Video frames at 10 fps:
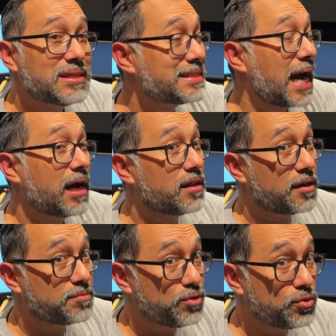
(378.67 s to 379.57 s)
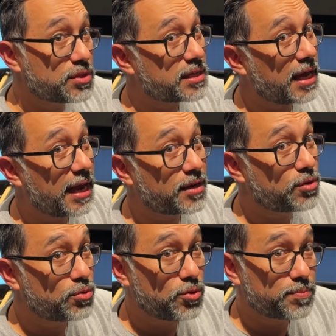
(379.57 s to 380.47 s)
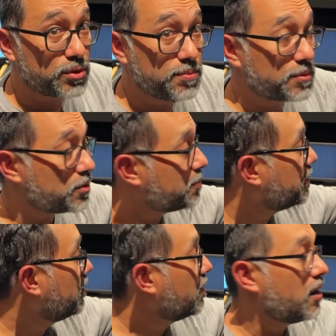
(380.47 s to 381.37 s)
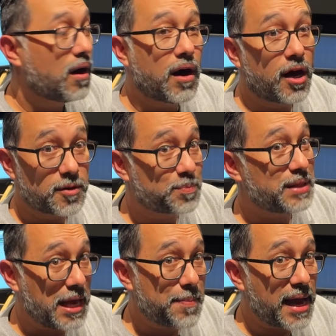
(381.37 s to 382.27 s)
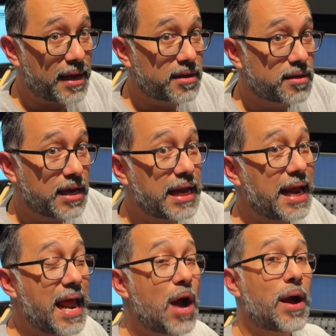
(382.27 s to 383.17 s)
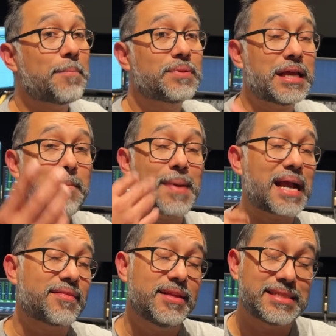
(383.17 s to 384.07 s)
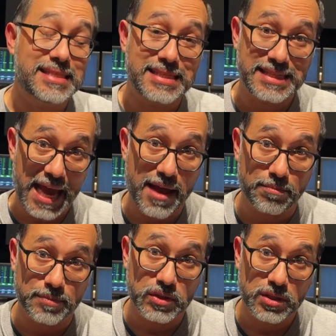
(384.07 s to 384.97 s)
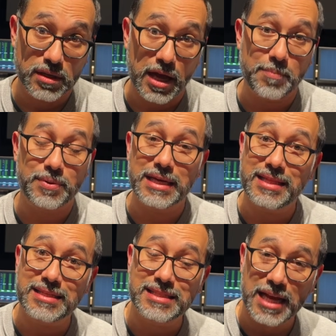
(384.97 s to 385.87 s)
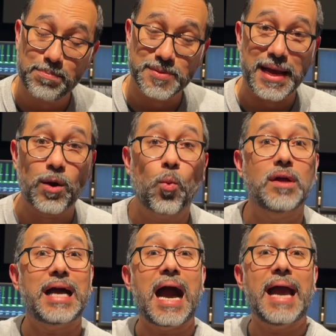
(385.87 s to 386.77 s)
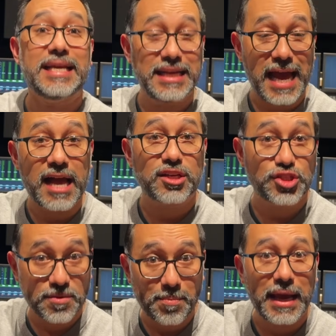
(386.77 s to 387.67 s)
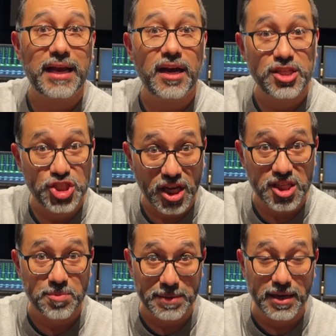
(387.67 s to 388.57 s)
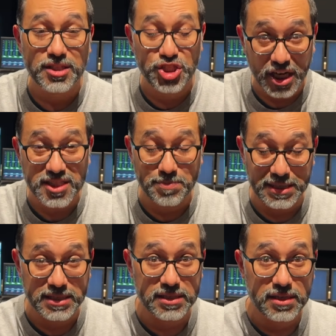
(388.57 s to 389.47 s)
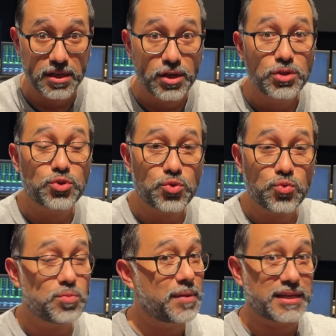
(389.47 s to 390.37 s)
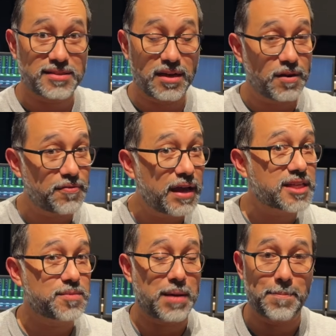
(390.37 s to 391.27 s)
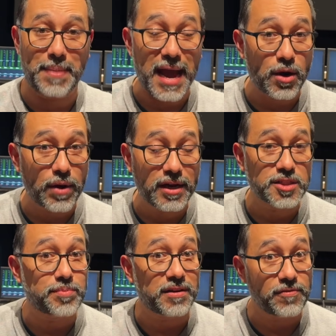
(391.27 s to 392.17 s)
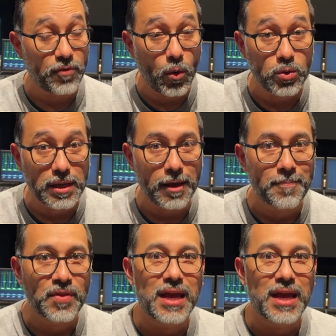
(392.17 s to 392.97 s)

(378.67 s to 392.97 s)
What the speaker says: dialogue, music, and loop group on playback. And now I'm playing back the stems. I'm playing the stems back while I can actually make adjustments to my sound effects, my backgrounds, my Foley,